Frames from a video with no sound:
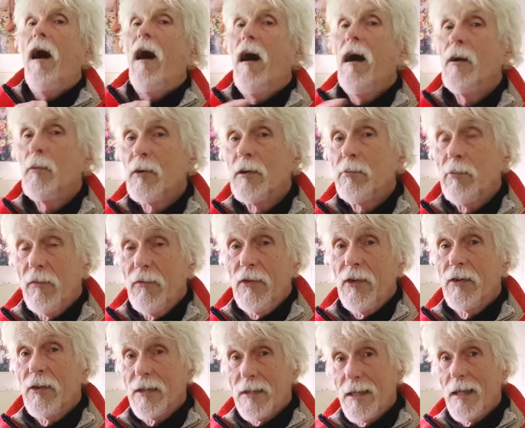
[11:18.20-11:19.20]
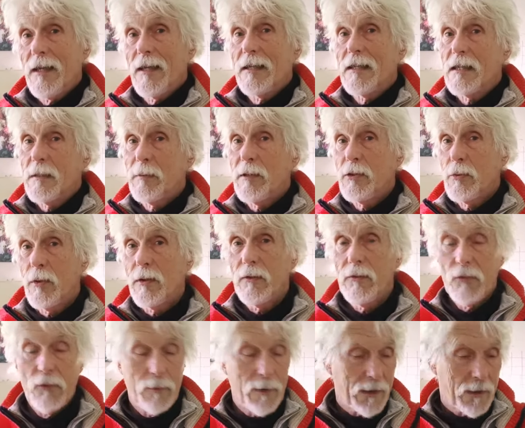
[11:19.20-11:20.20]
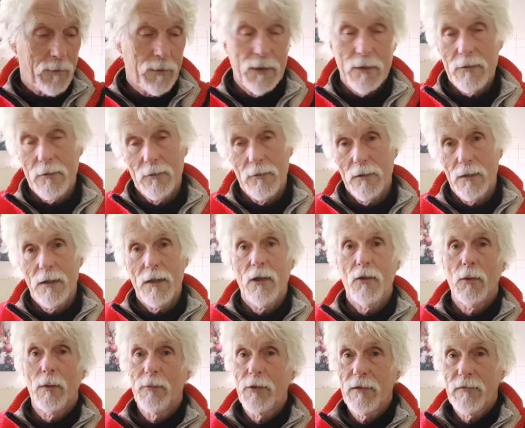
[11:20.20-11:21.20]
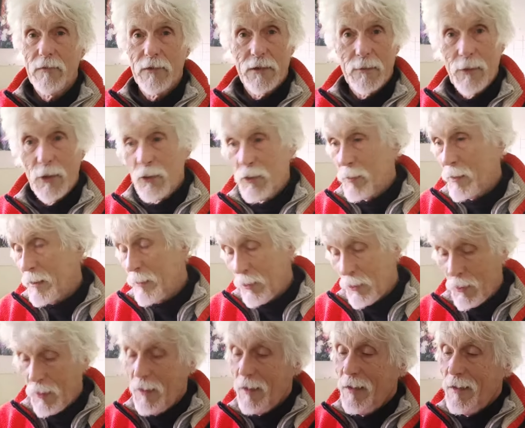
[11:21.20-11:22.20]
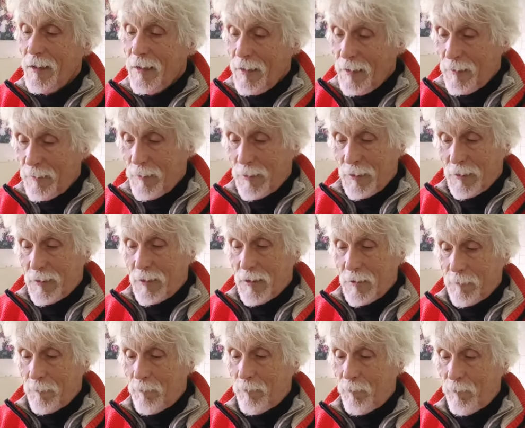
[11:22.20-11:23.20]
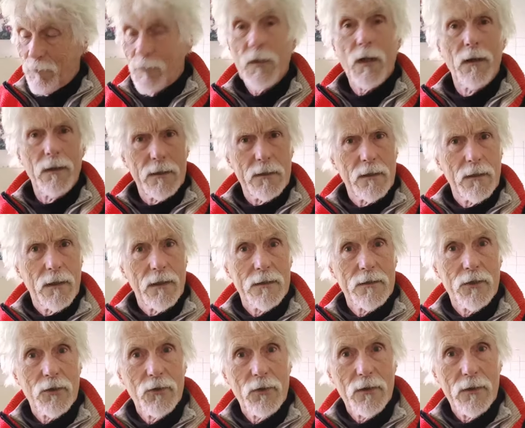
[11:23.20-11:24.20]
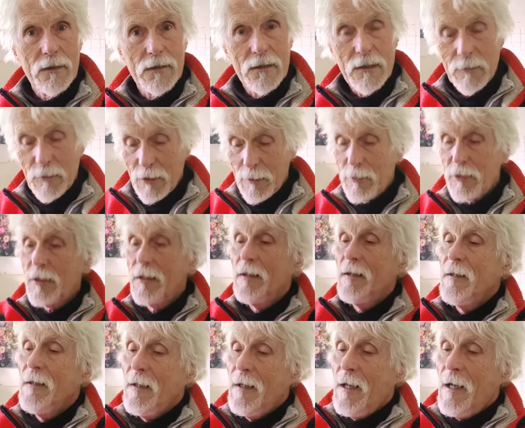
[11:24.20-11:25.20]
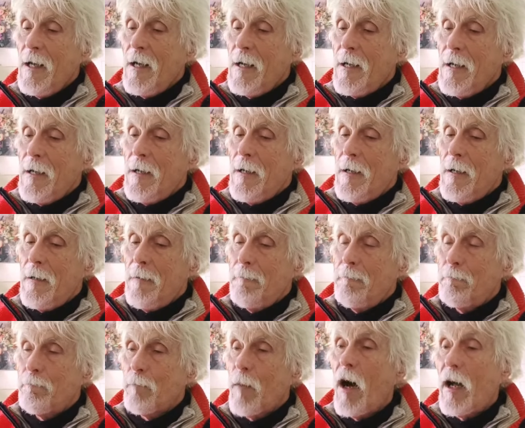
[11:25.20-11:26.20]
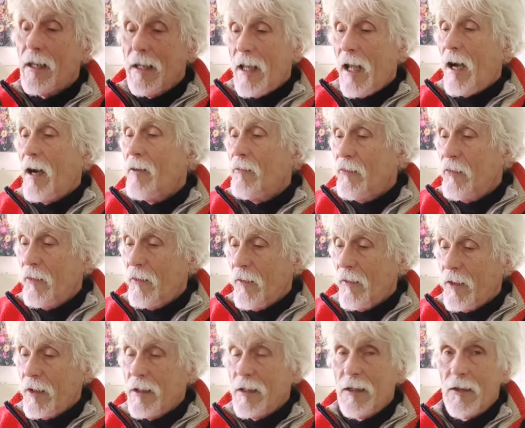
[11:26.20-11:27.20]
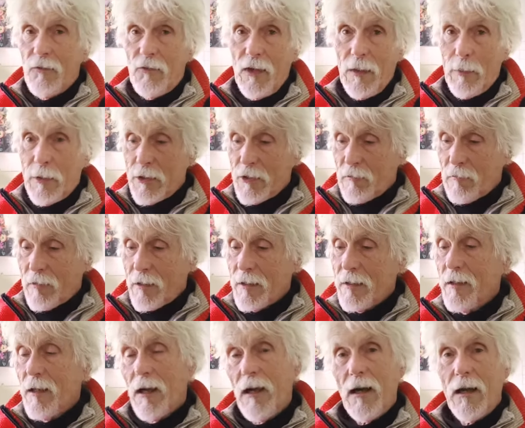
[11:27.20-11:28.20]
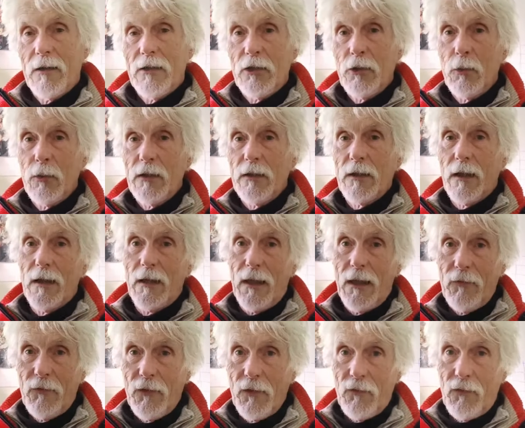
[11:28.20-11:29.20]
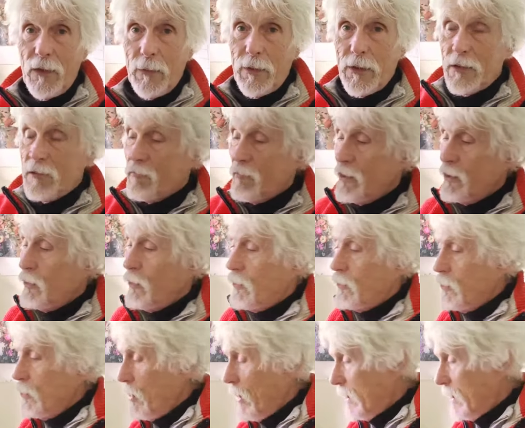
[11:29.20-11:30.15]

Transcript: I would have preferred the Z8 to be 24 megapixels. I know I'm different to most people, but I see that as a good thing sometimes. I love the flippy screen. You either love the flippy screen or you